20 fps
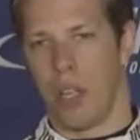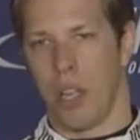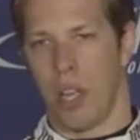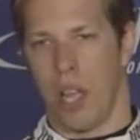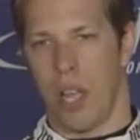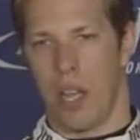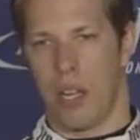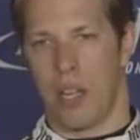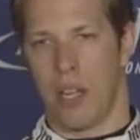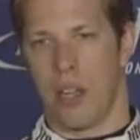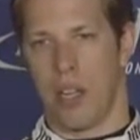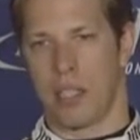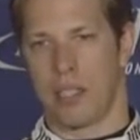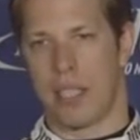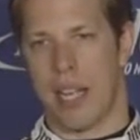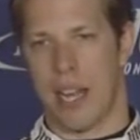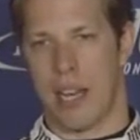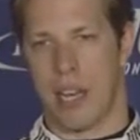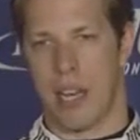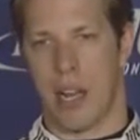and uh,
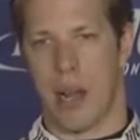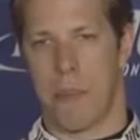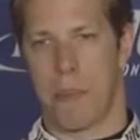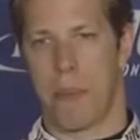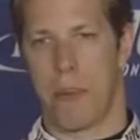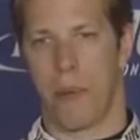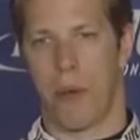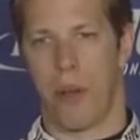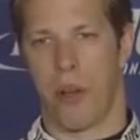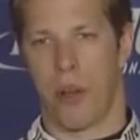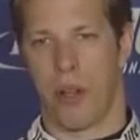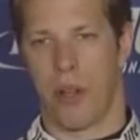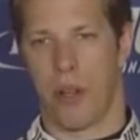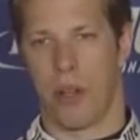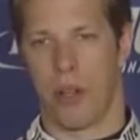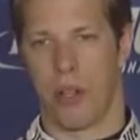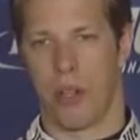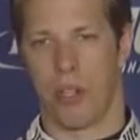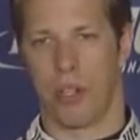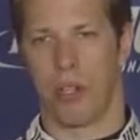that's added up uh,
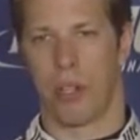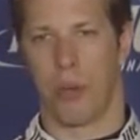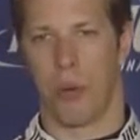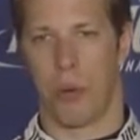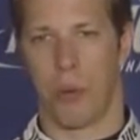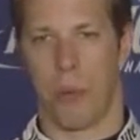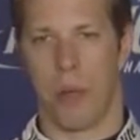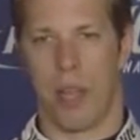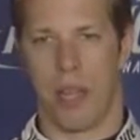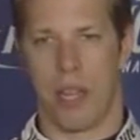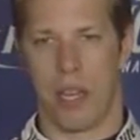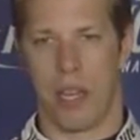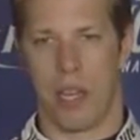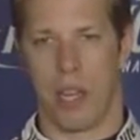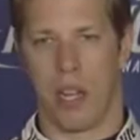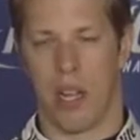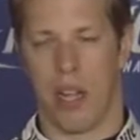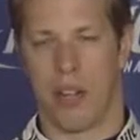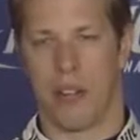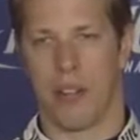to a win uh,
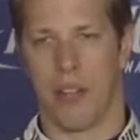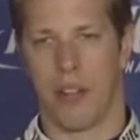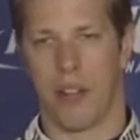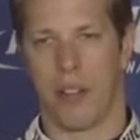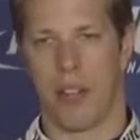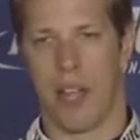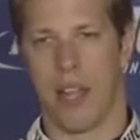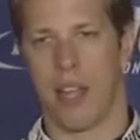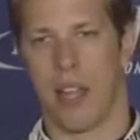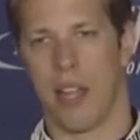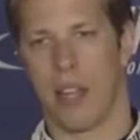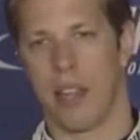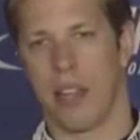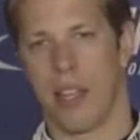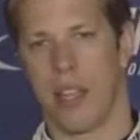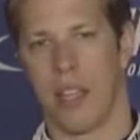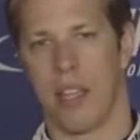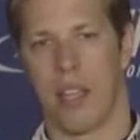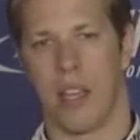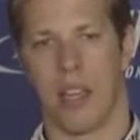at Talladega, I
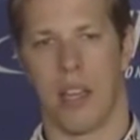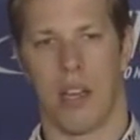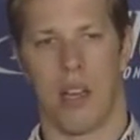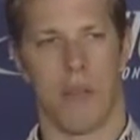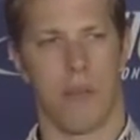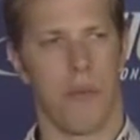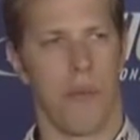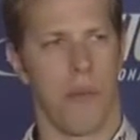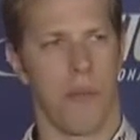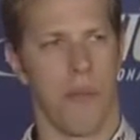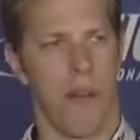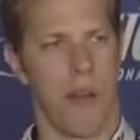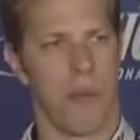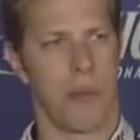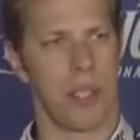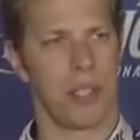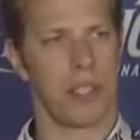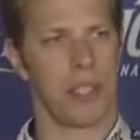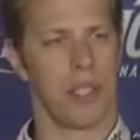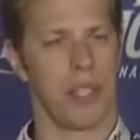think, uh, four or five
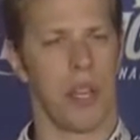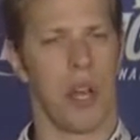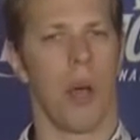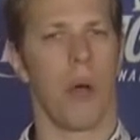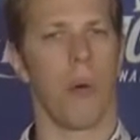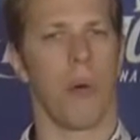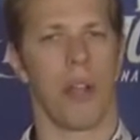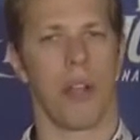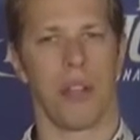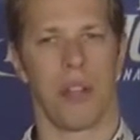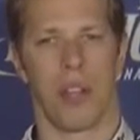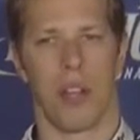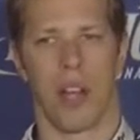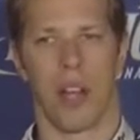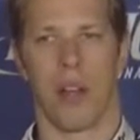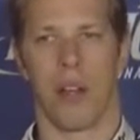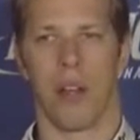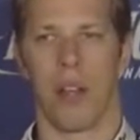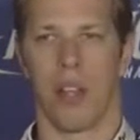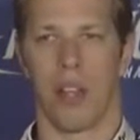weeks ago, and
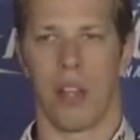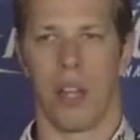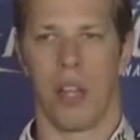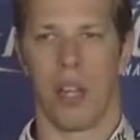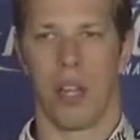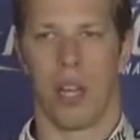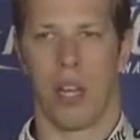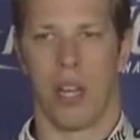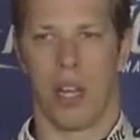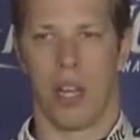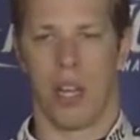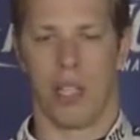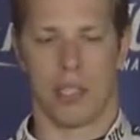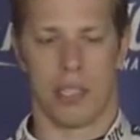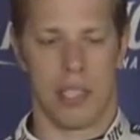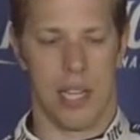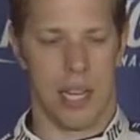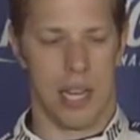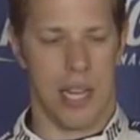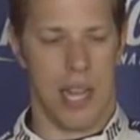a
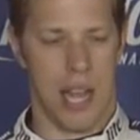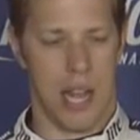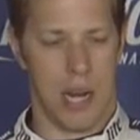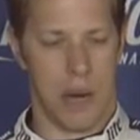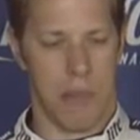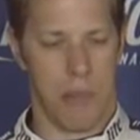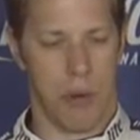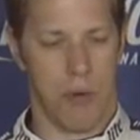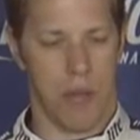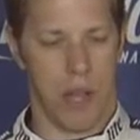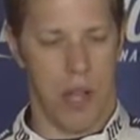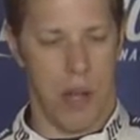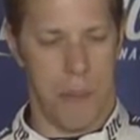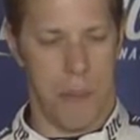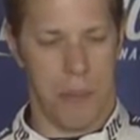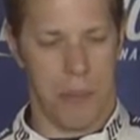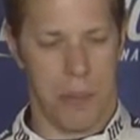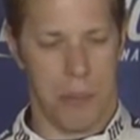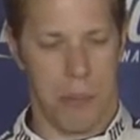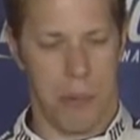steady kind of moving
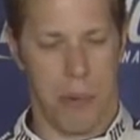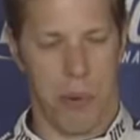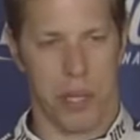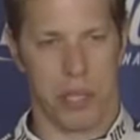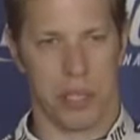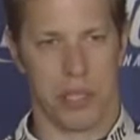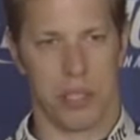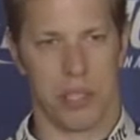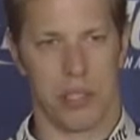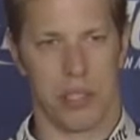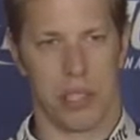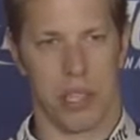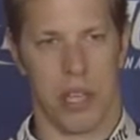up in the points.